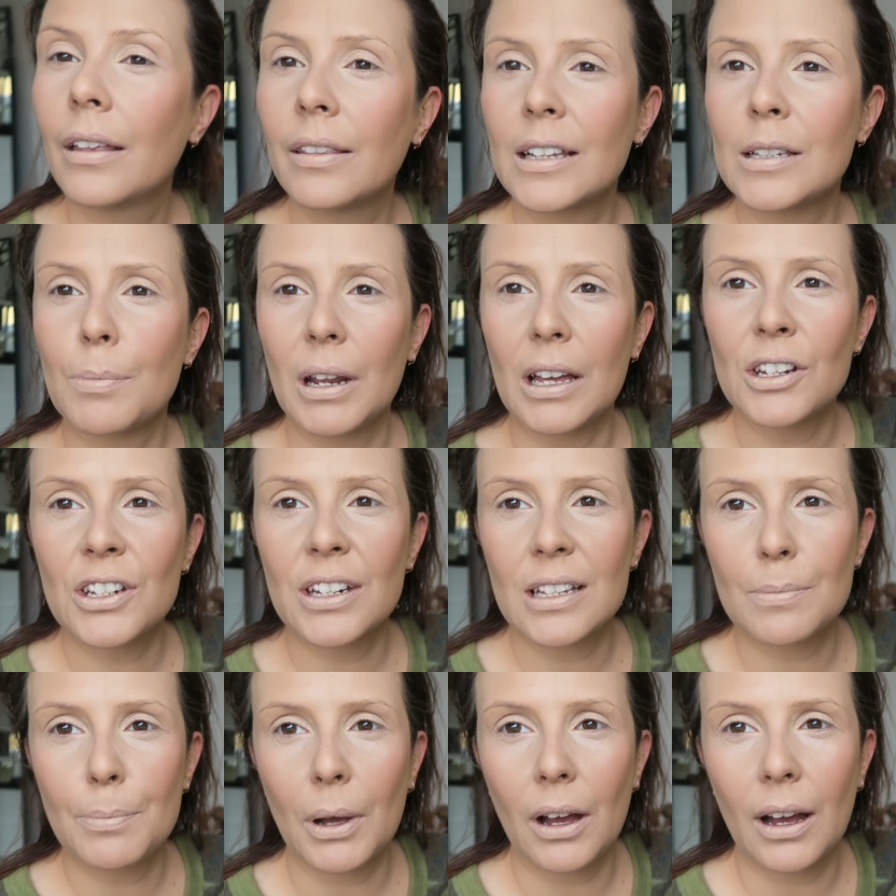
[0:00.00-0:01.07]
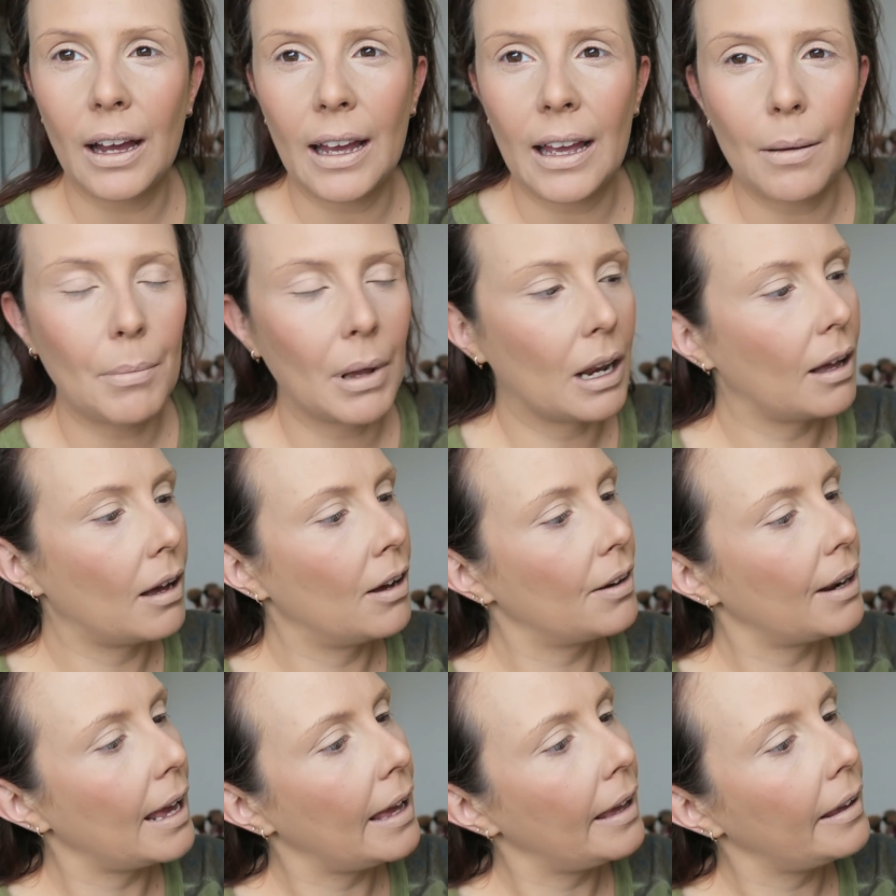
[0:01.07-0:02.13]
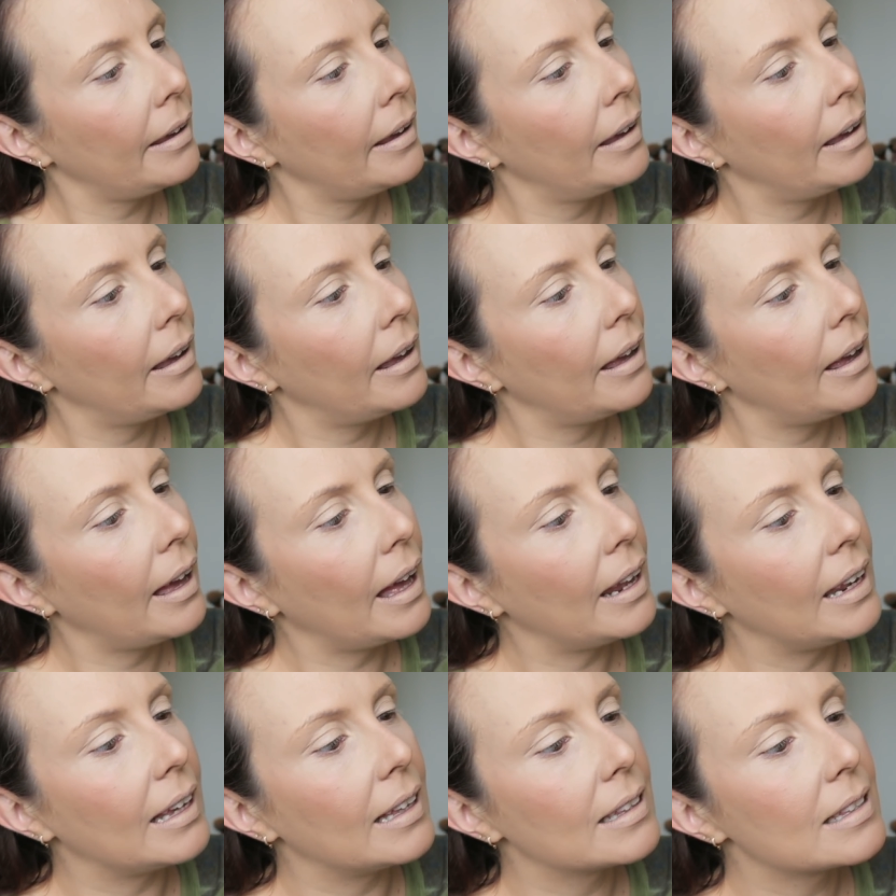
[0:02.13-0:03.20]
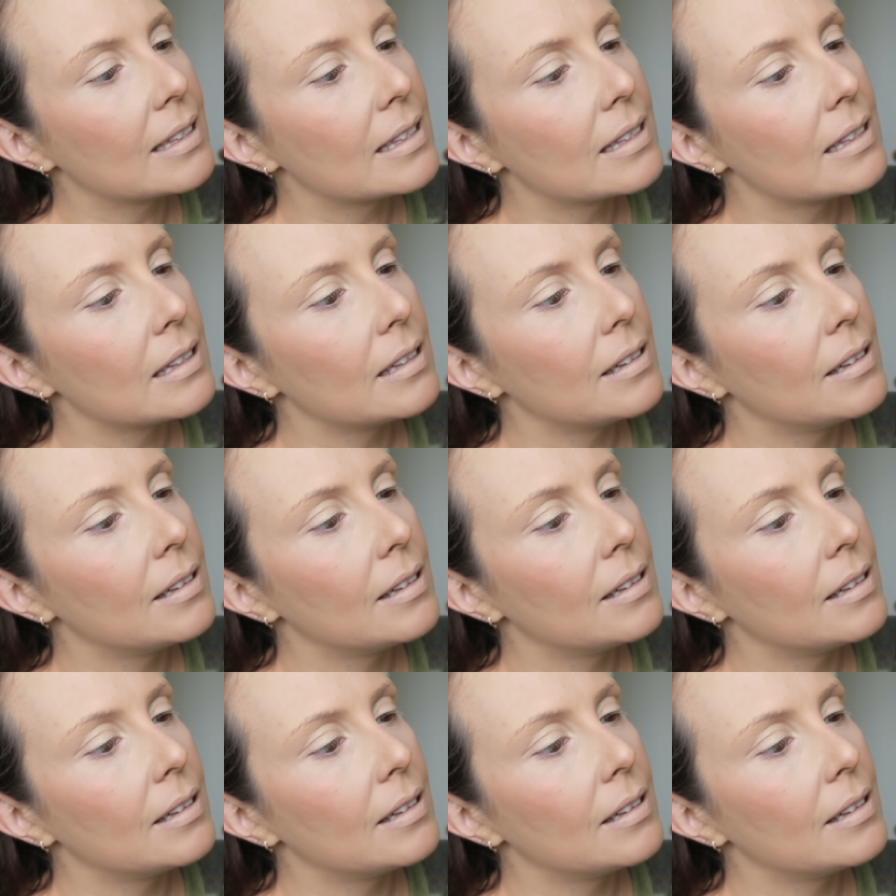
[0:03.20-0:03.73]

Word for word: This blush is by Milani and it's